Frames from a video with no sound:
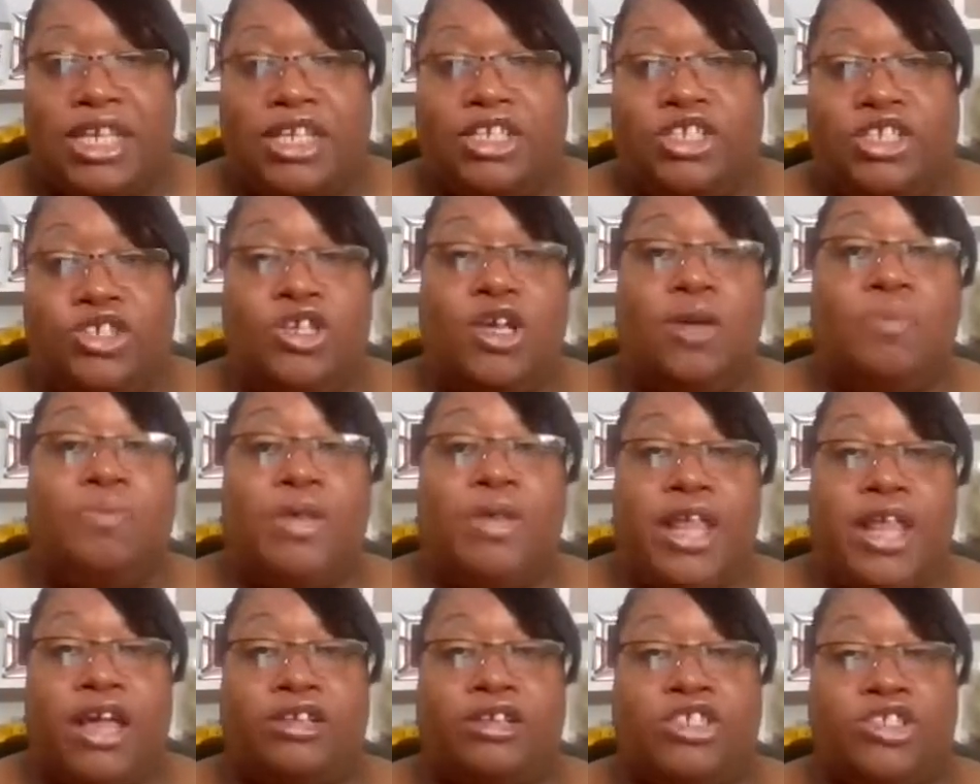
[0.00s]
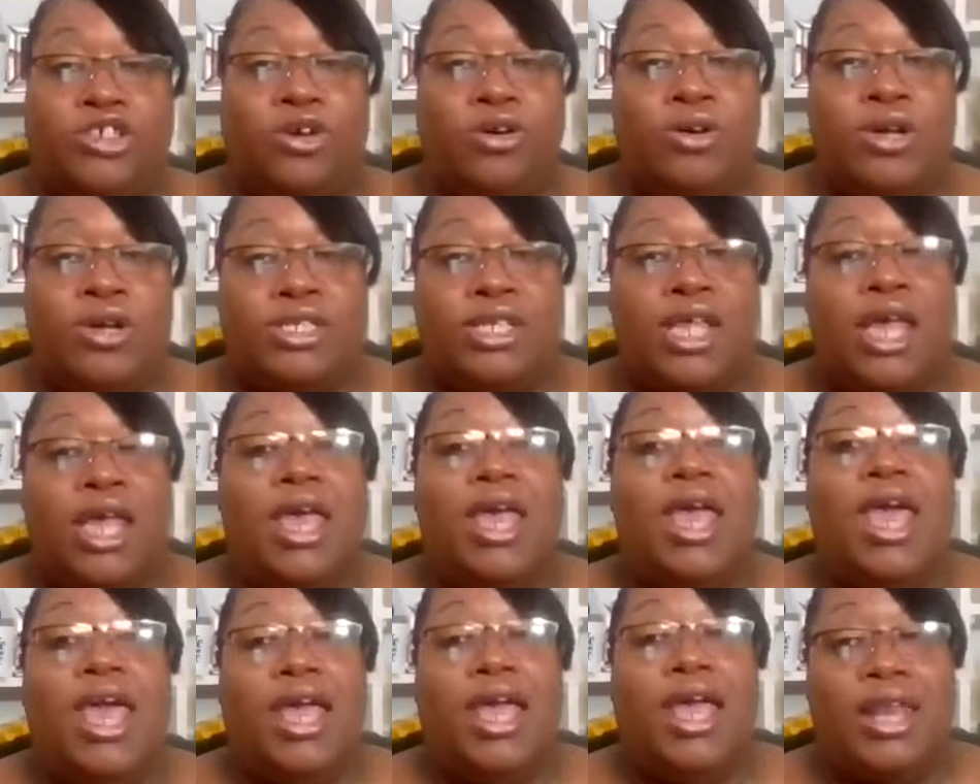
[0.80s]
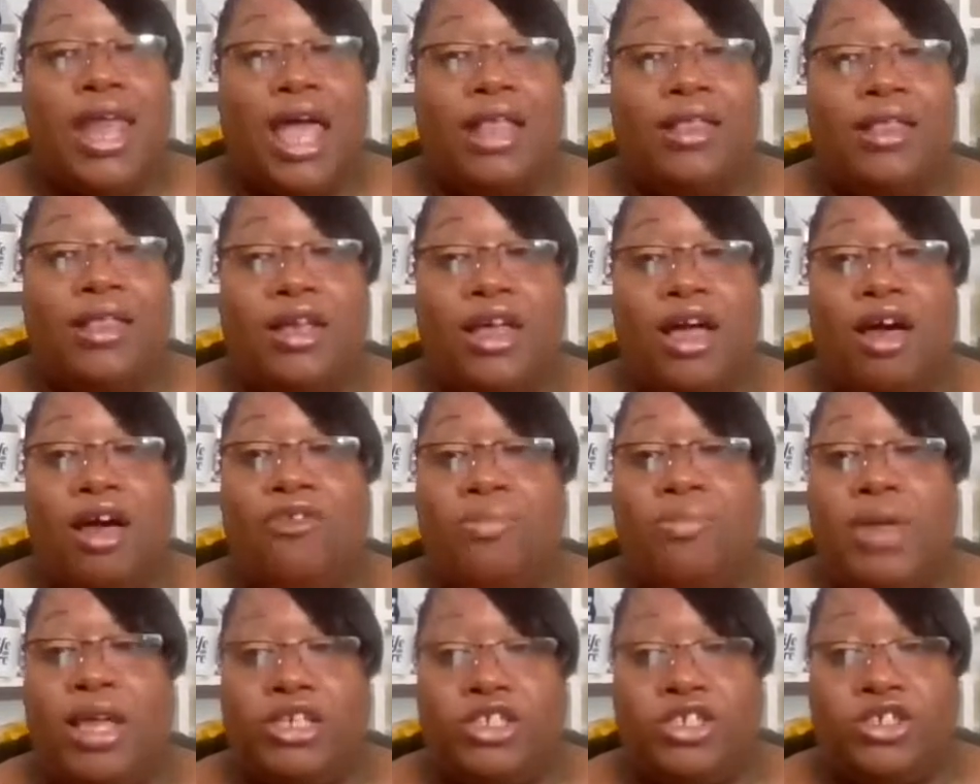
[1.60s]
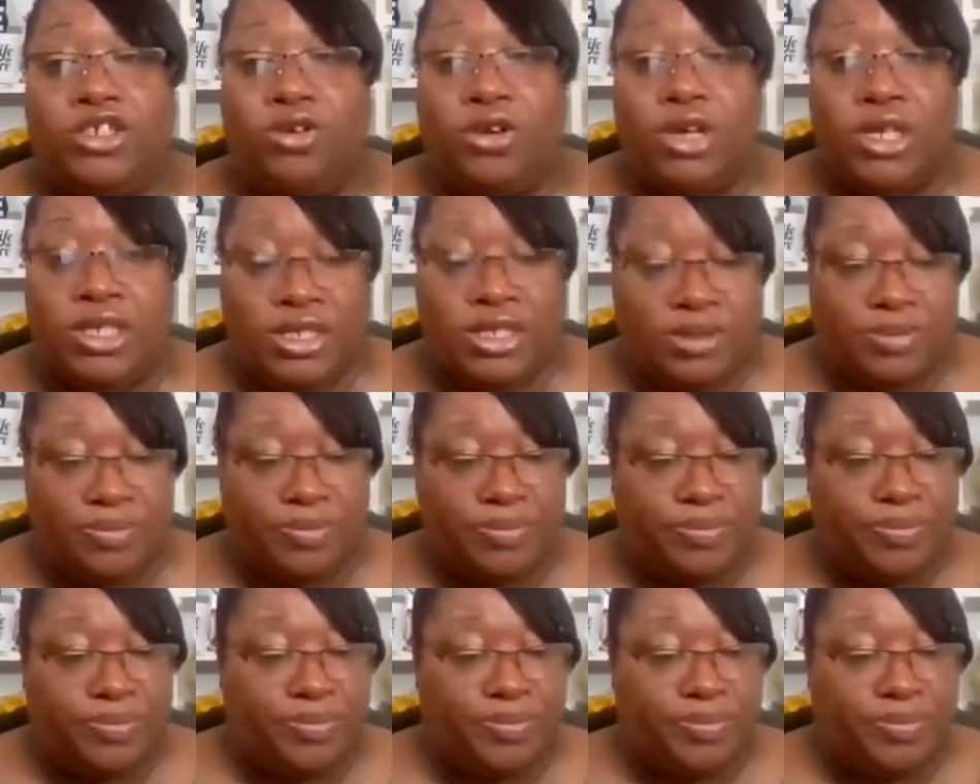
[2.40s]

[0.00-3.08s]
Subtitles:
That should be their choice and not the government choice.